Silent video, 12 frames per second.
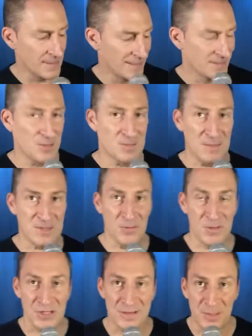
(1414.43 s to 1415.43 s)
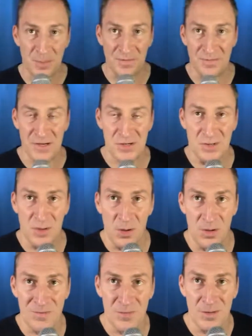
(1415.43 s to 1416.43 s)
sometimes I wish I was a professional
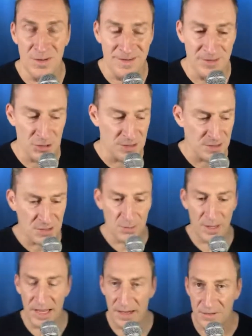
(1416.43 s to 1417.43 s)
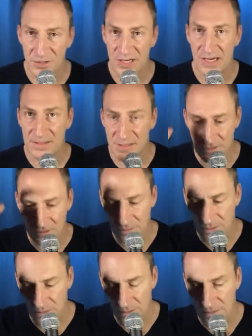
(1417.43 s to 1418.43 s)
golfer just so I had a chance to do
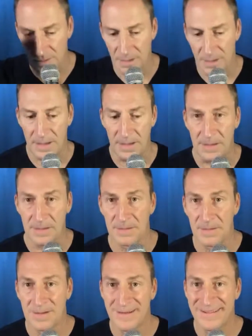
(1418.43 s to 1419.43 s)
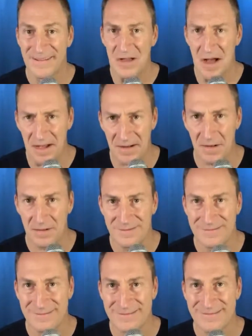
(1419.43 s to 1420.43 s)
the little nod.
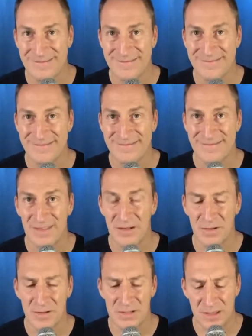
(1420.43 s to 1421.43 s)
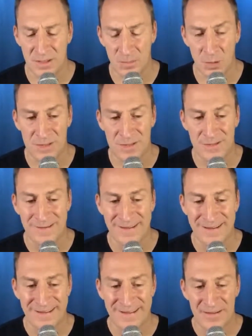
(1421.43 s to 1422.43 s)
There's like the most
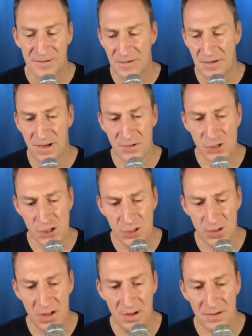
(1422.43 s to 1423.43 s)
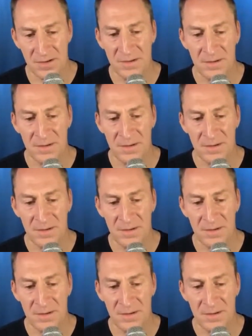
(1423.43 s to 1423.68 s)
nonchalant,